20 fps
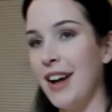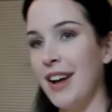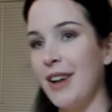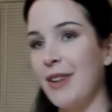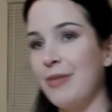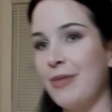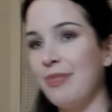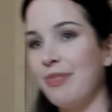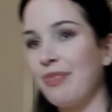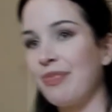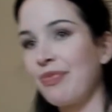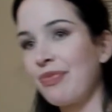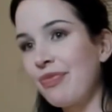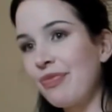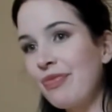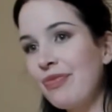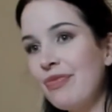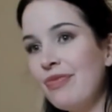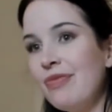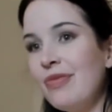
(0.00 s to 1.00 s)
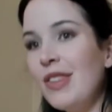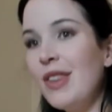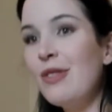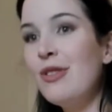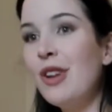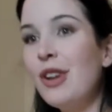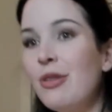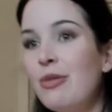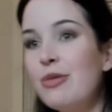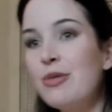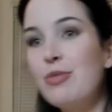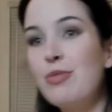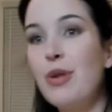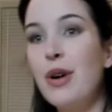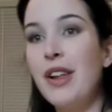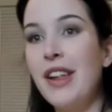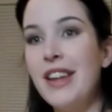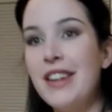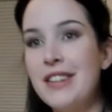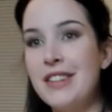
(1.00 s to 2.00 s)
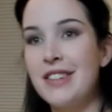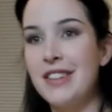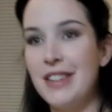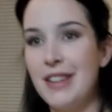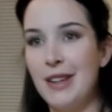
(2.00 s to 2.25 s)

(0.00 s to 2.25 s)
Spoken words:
Um, I'm going to place